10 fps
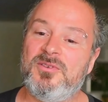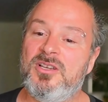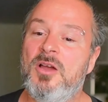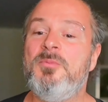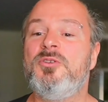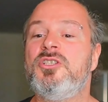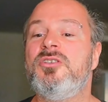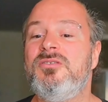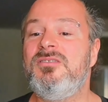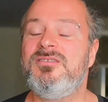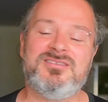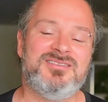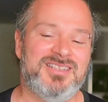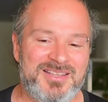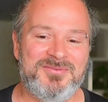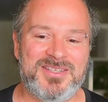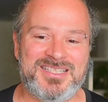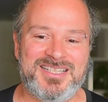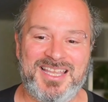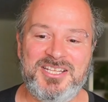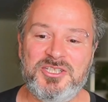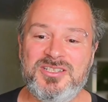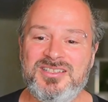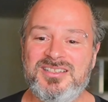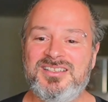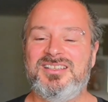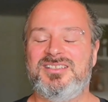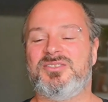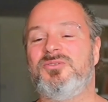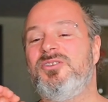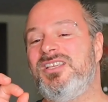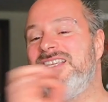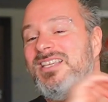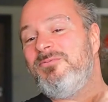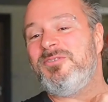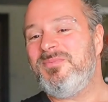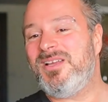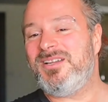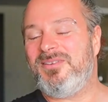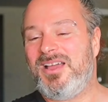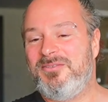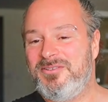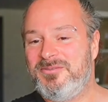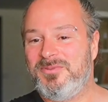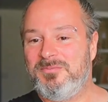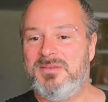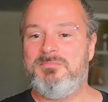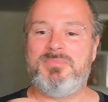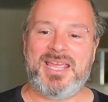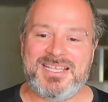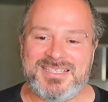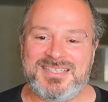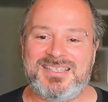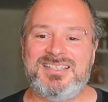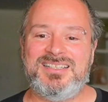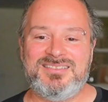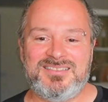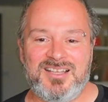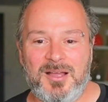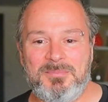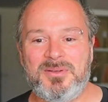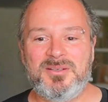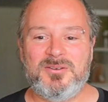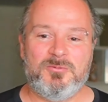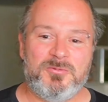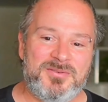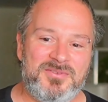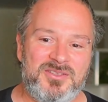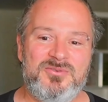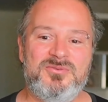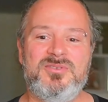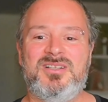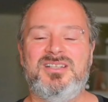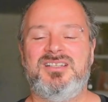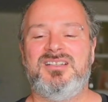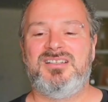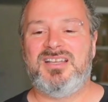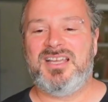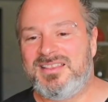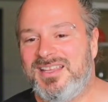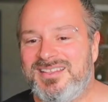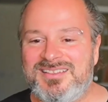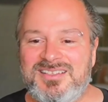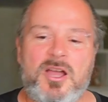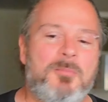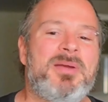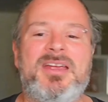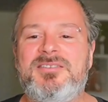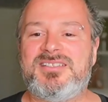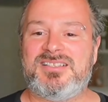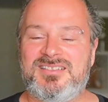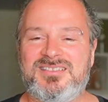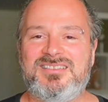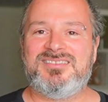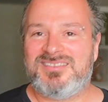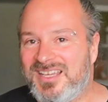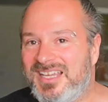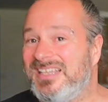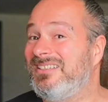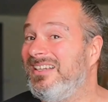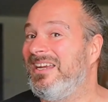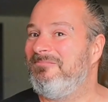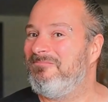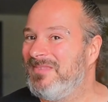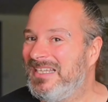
commercial investigation. So the keyword modifier will be best, top, review, and then comparison. Okay, so I'm